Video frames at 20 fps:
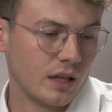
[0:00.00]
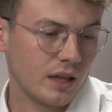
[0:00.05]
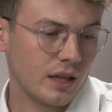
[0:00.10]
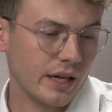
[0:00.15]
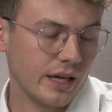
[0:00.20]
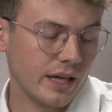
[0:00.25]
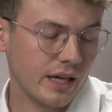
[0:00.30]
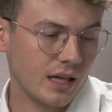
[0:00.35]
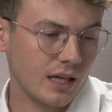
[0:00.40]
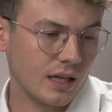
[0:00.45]

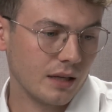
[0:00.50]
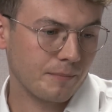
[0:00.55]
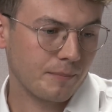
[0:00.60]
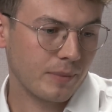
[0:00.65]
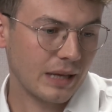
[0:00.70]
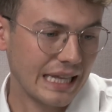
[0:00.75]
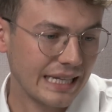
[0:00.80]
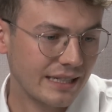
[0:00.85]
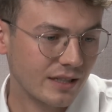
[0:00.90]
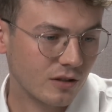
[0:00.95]
the
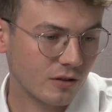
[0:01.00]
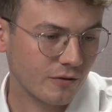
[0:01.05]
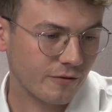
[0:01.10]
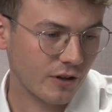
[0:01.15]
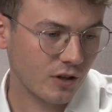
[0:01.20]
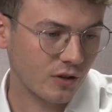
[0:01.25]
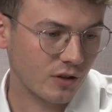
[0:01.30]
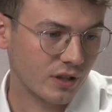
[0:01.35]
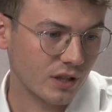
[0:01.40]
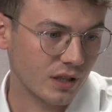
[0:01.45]
political
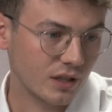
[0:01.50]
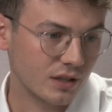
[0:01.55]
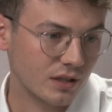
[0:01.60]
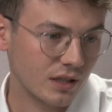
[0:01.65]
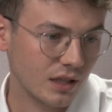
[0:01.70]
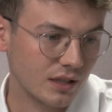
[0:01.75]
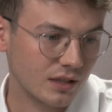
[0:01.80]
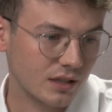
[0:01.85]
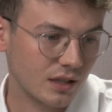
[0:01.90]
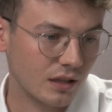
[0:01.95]

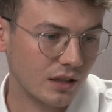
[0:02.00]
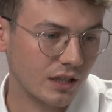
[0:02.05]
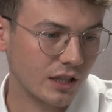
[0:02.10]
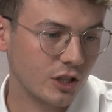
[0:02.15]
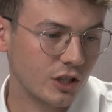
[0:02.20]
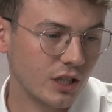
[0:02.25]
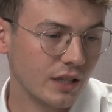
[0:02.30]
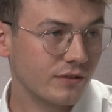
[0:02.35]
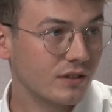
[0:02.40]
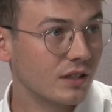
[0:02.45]
focus suddenly
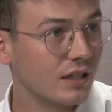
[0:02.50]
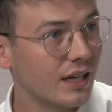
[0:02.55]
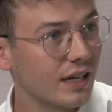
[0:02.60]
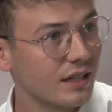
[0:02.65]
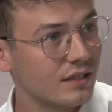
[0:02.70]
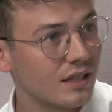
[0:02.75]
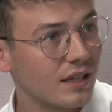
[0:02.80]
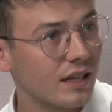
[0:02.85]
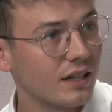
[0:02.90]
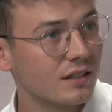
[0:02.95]
shifts to the
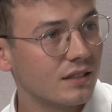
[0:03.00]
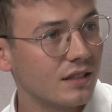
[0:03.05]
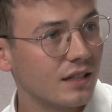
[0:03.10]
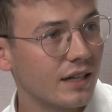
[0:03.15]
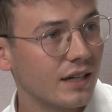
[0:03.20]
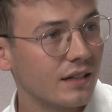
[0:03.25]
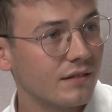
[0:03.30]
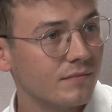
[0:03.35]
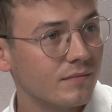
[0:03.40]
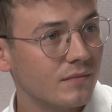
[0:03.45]
next election
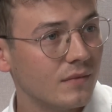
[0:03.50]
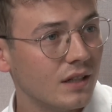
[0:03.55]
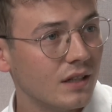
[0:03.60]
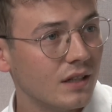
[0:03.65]
again.